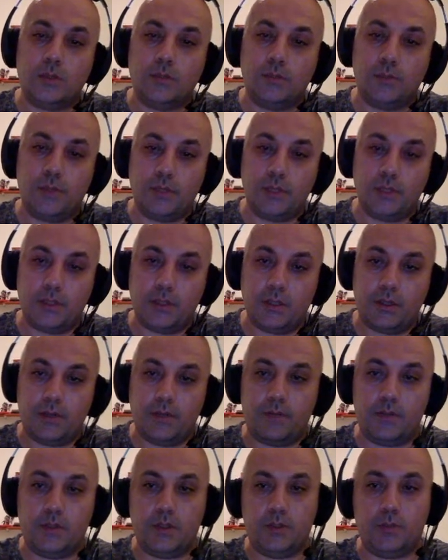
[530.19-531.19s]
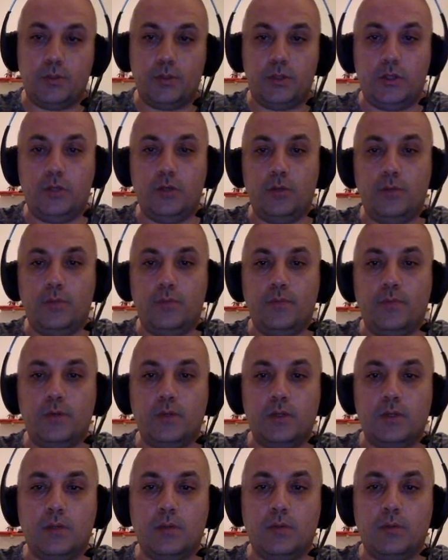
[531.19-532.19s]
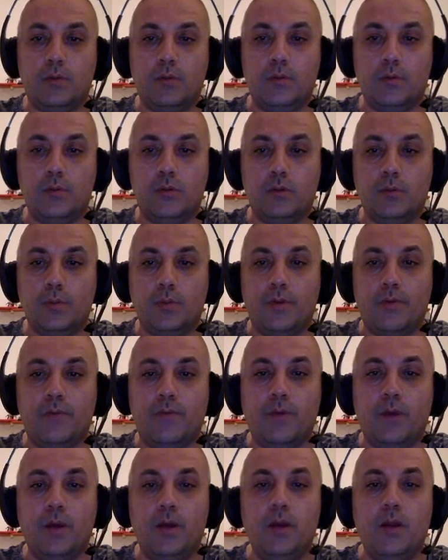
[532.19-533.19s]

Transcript: preserve this bishop, for example, bishop f1,